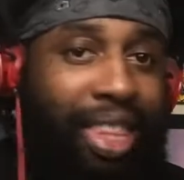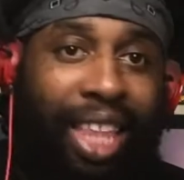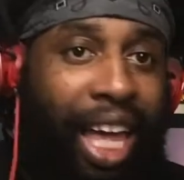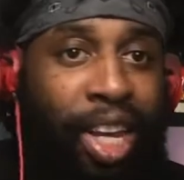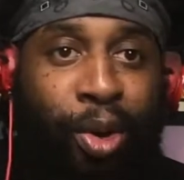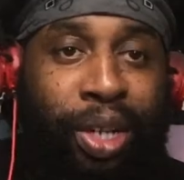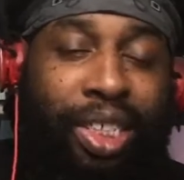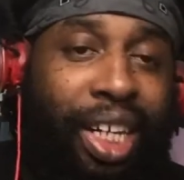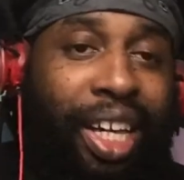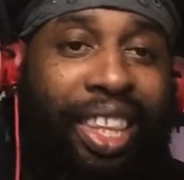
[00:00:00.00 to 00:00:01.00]
They knew
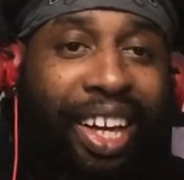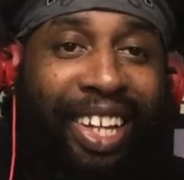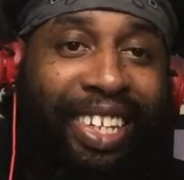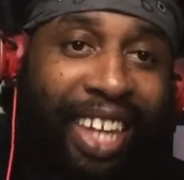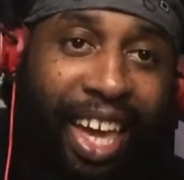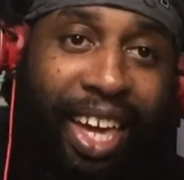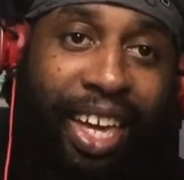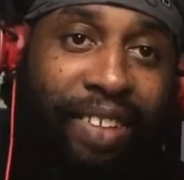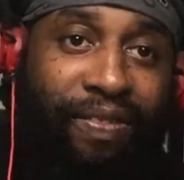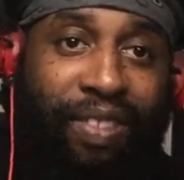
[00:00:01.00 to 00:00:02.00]
each other a day.
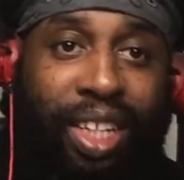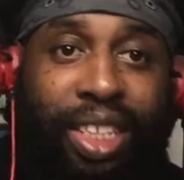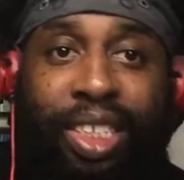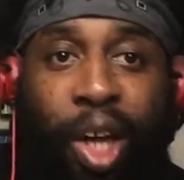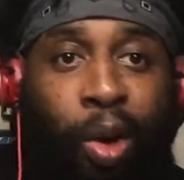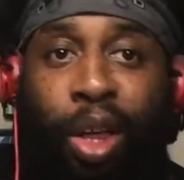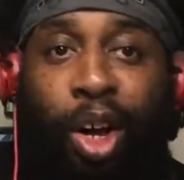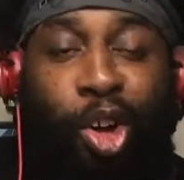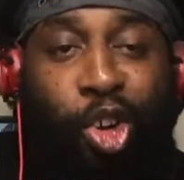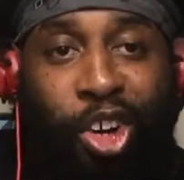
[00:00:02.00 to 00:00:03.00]

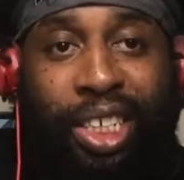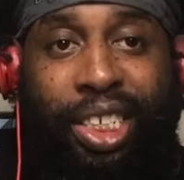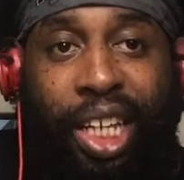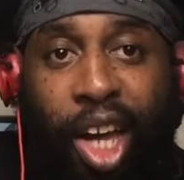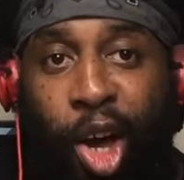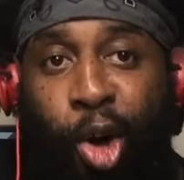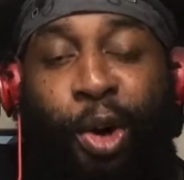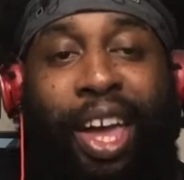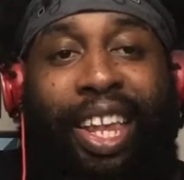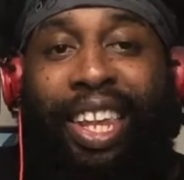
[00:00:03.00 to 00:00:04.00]
Zola agrees to go,
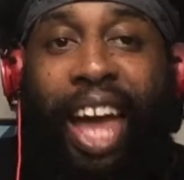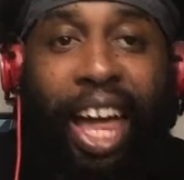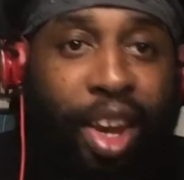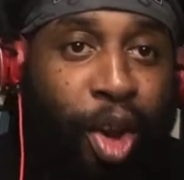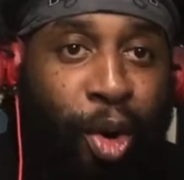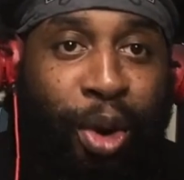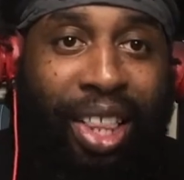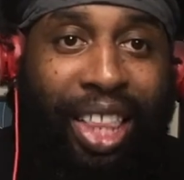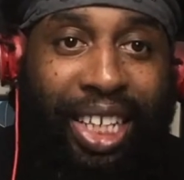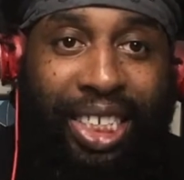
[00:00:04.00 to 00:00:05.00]
not knowing
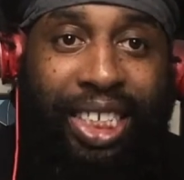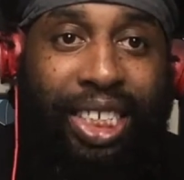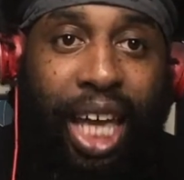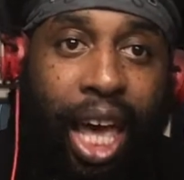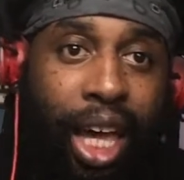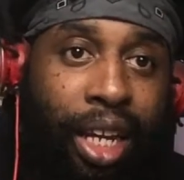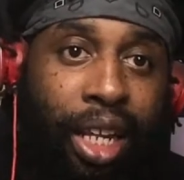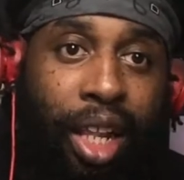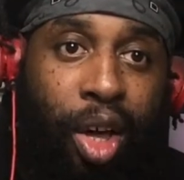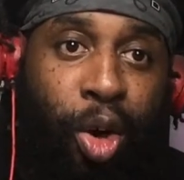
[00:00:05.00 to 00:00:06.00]
that she's tagging
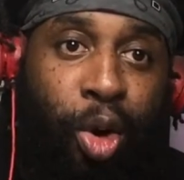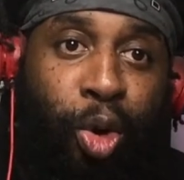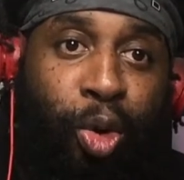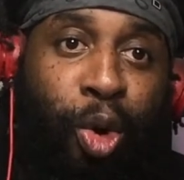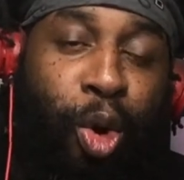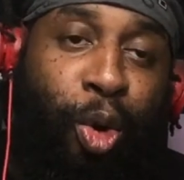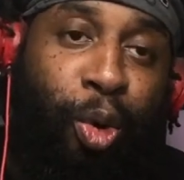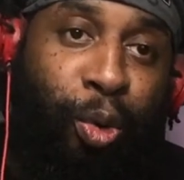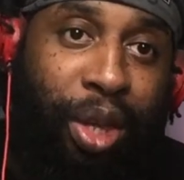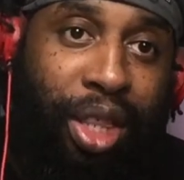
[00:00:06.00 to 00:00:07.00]
along
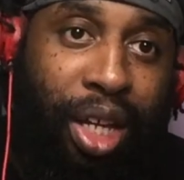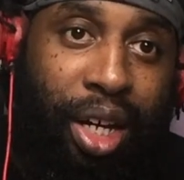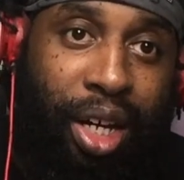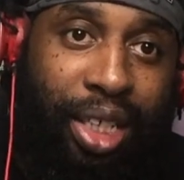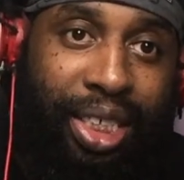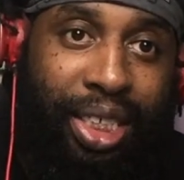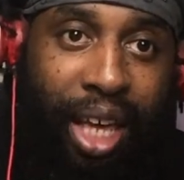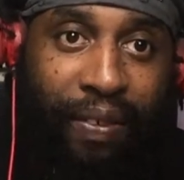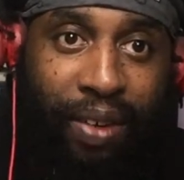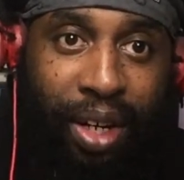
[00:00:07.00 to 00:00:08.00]
with uh,
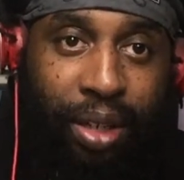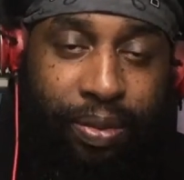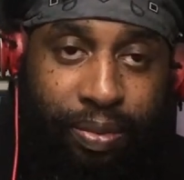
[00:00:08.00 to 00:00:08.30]
Stefani